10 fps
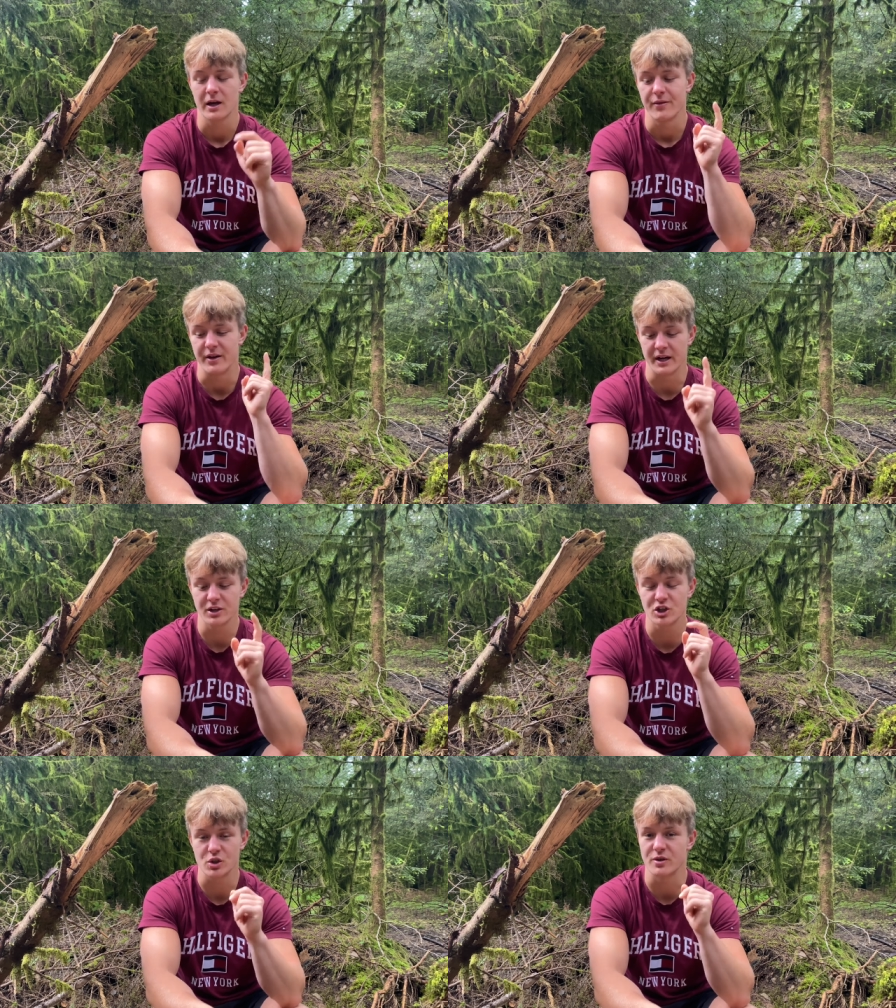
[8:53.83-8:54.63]
The
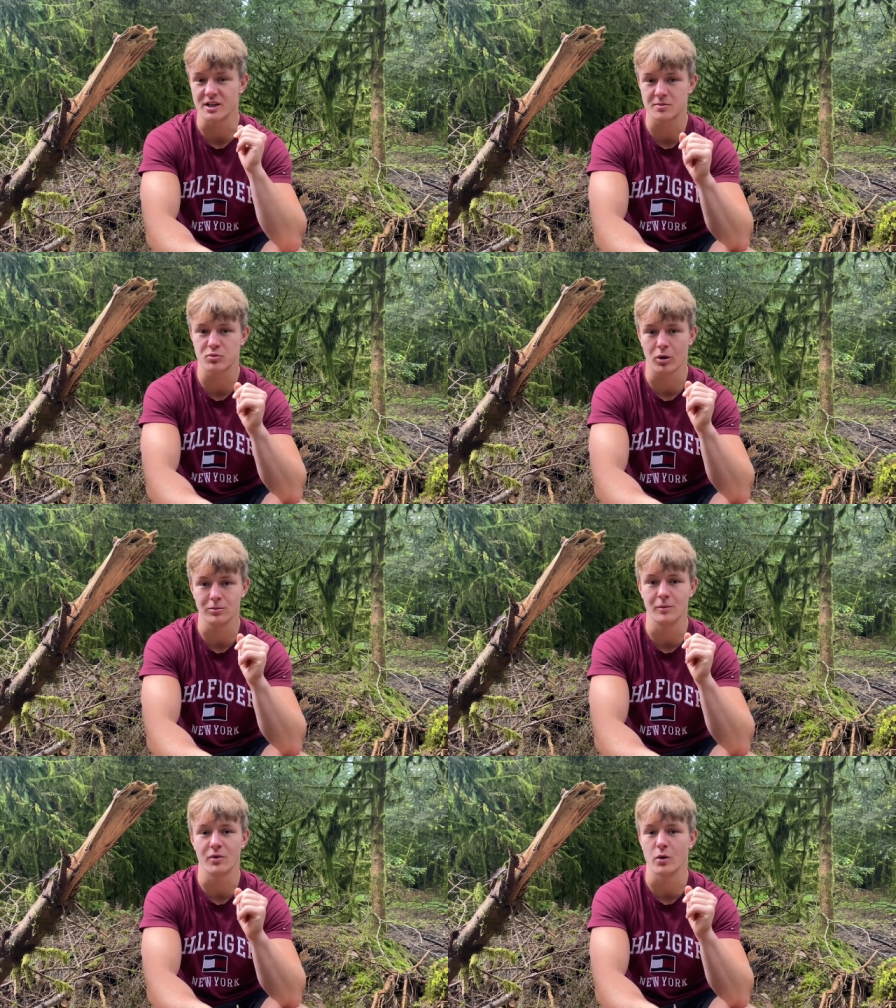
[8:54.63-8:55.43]
hinge to this
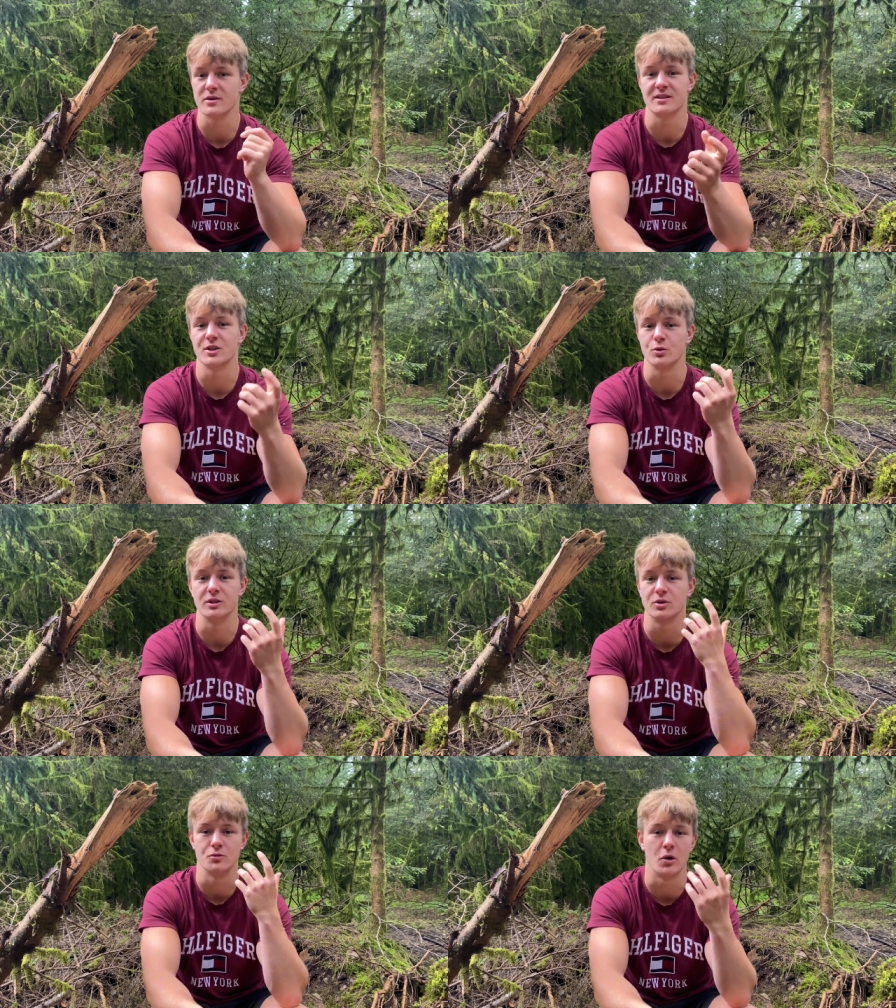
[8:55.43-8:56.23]
problem though is that you need
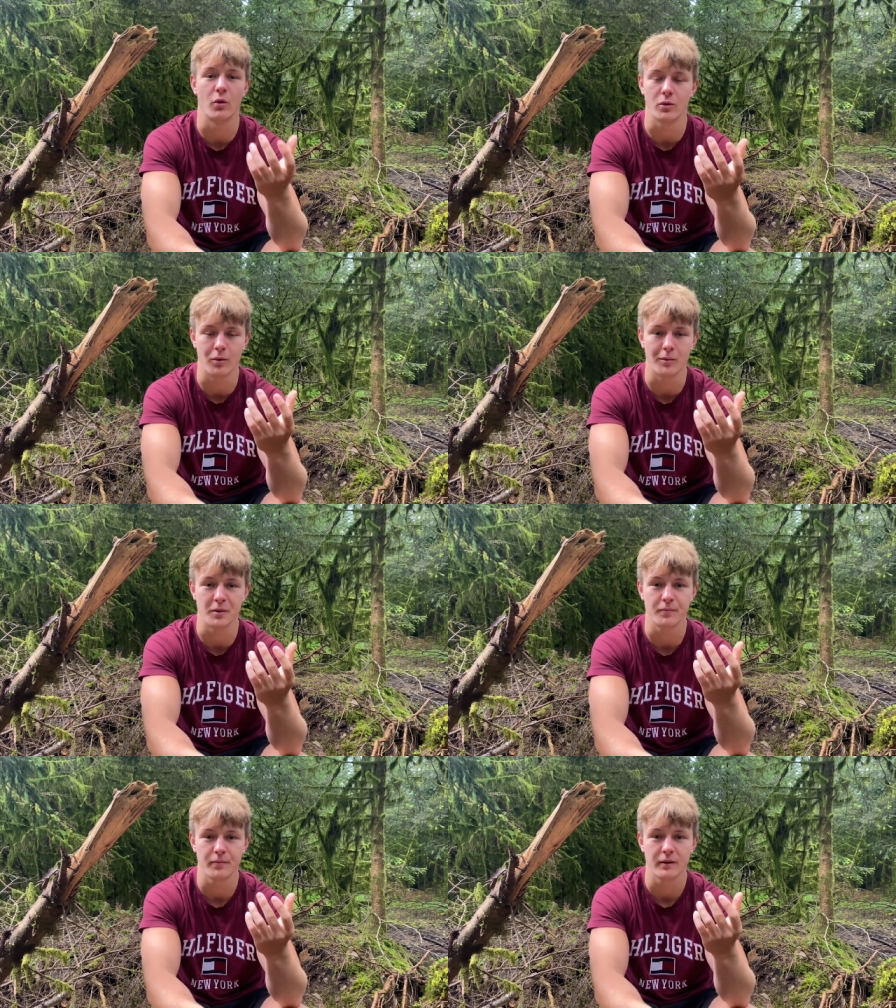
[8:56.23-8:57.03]
to know the woman.
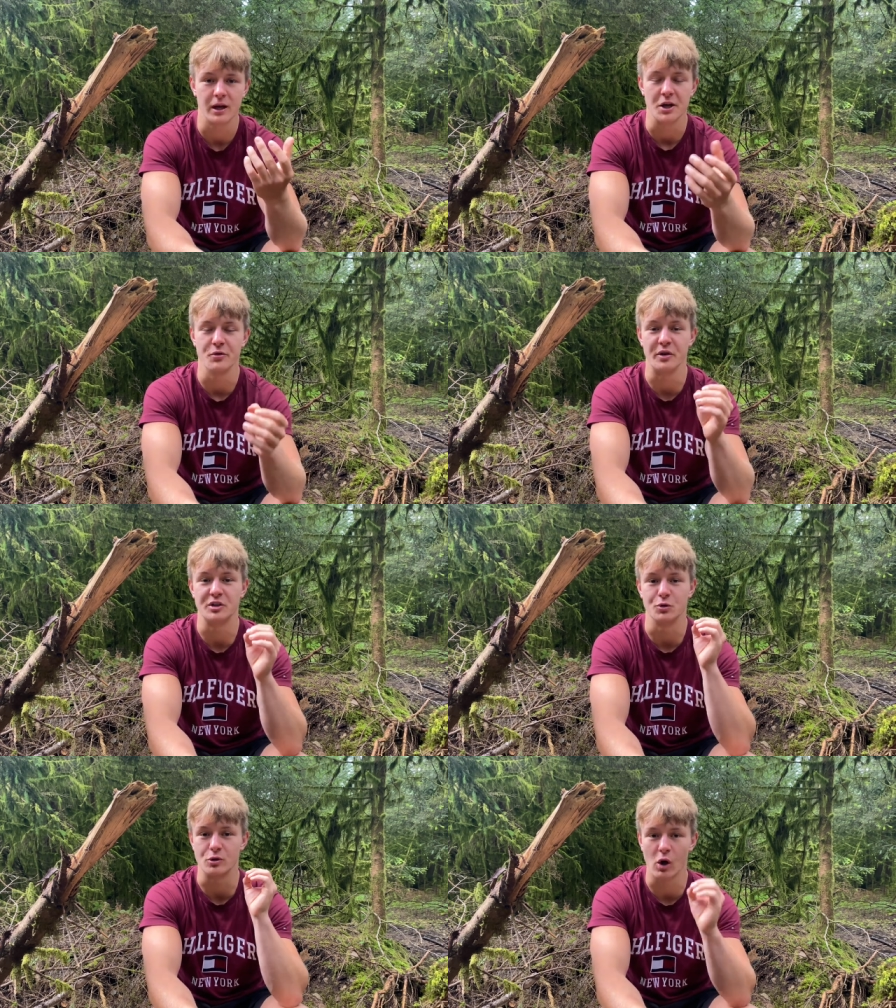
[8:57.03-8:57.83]
You need
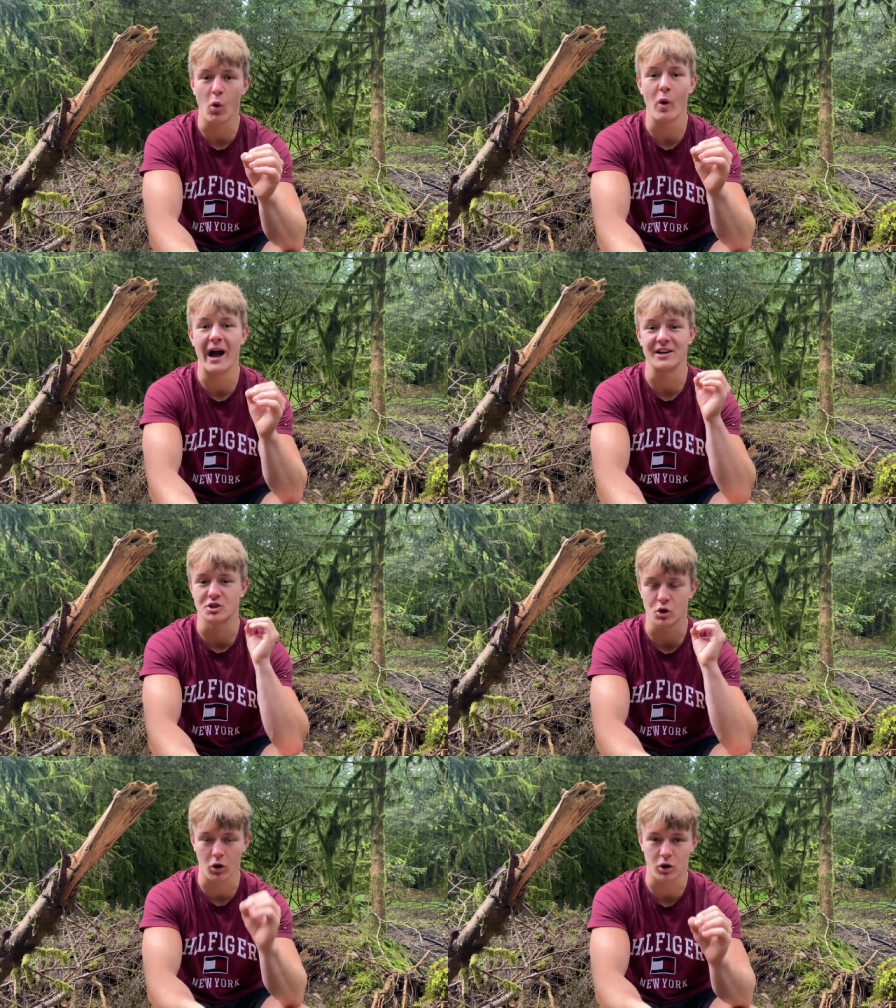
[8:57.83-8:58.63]
to go and
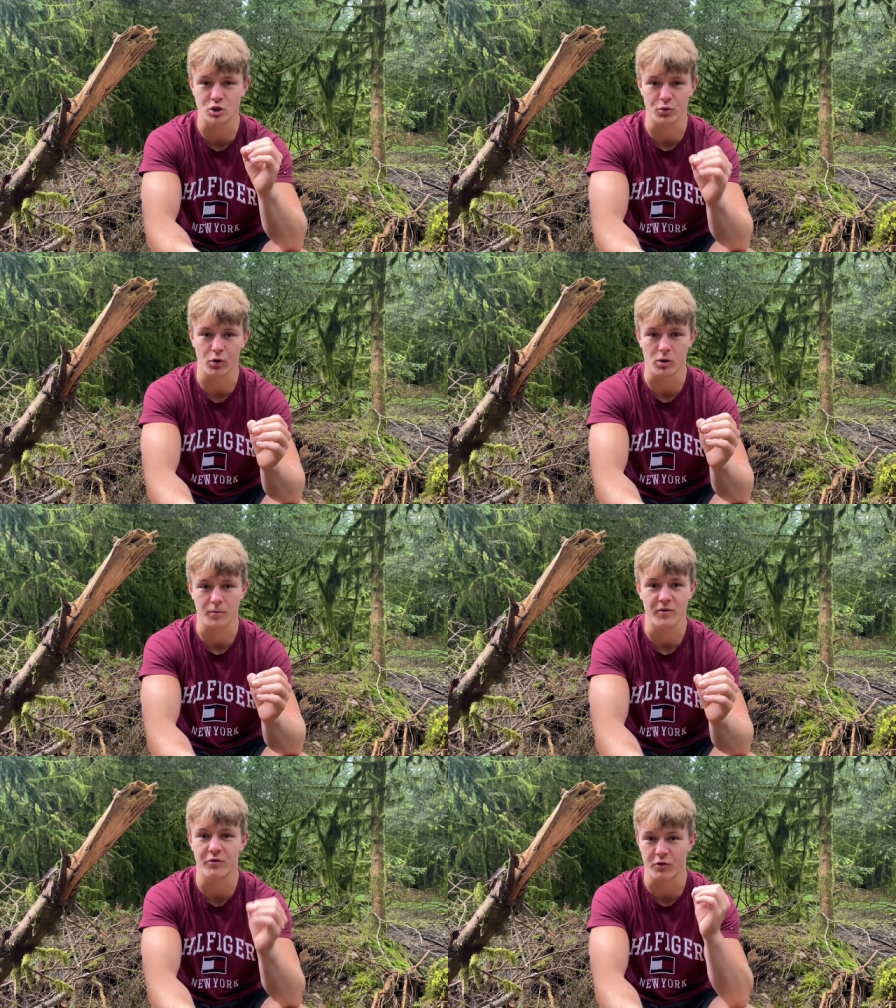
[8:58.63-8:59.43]
talk to her
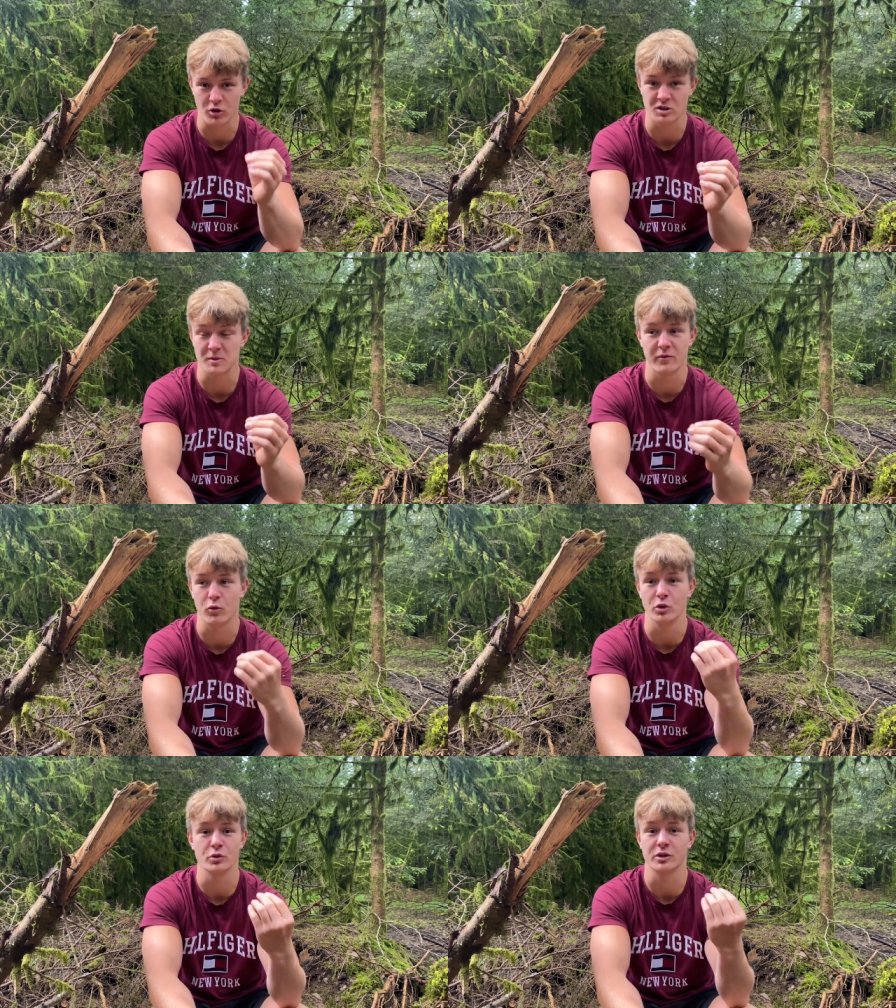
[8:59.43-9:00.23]
first
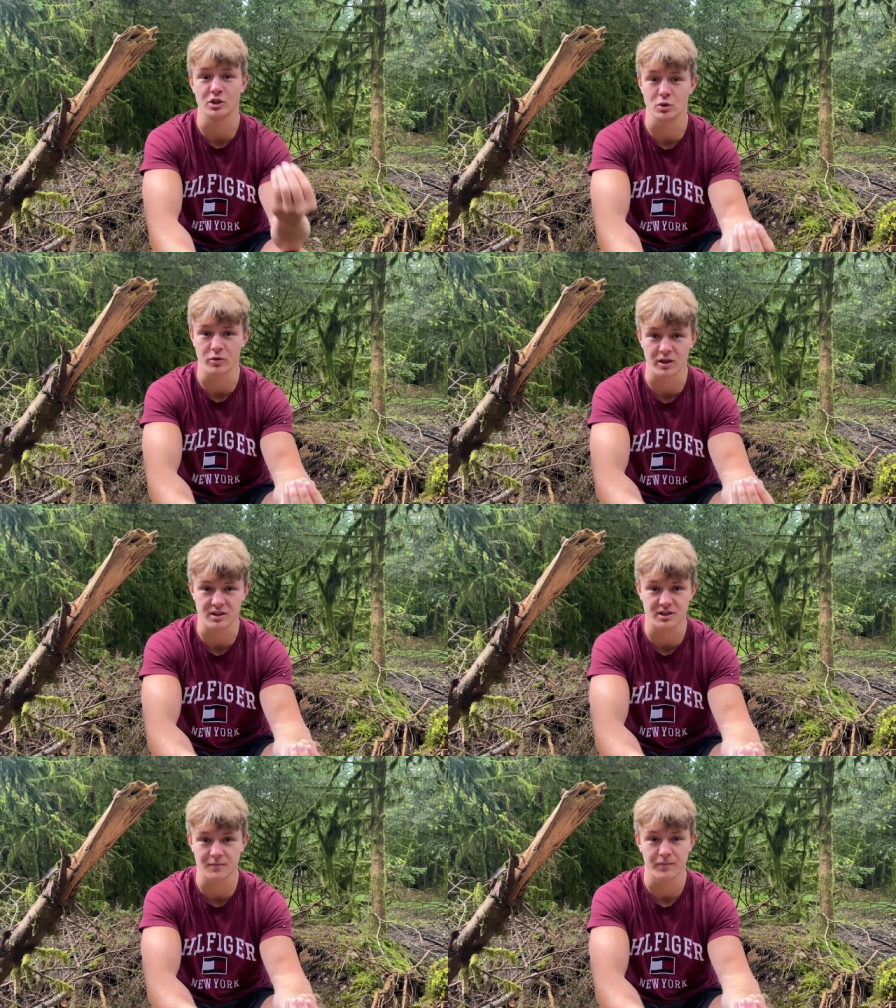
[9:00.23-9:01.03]
before you can do
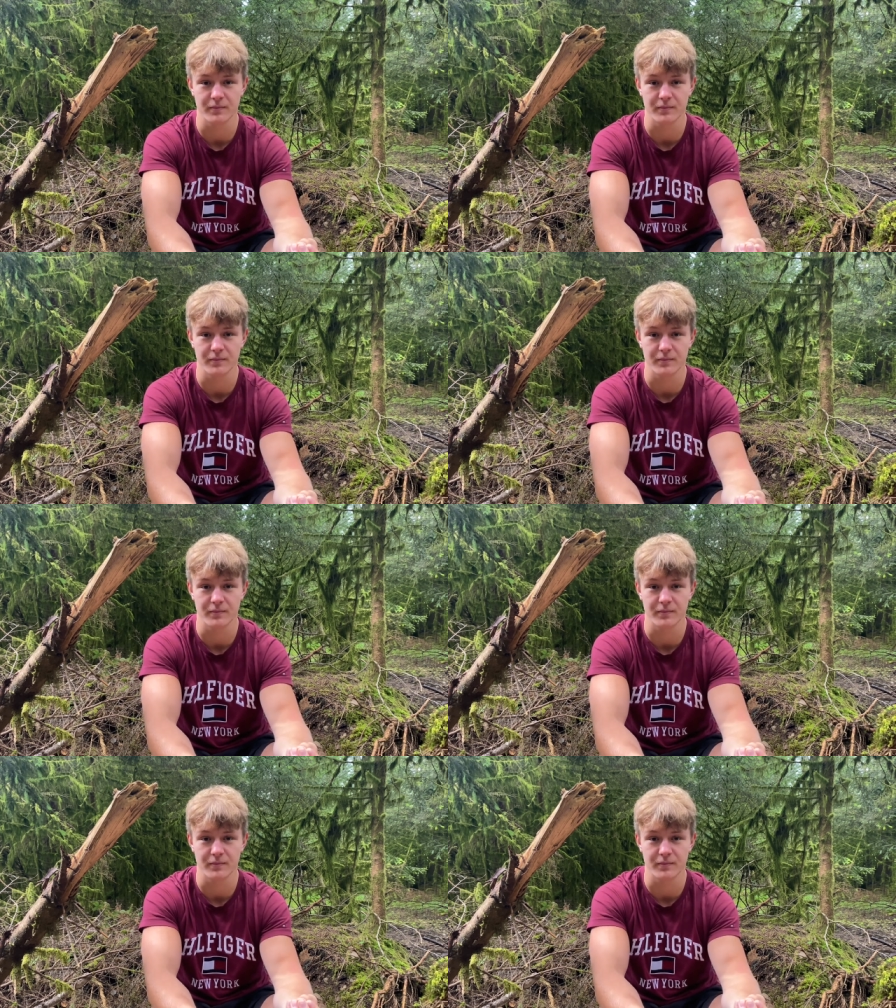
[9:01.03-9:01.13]
this.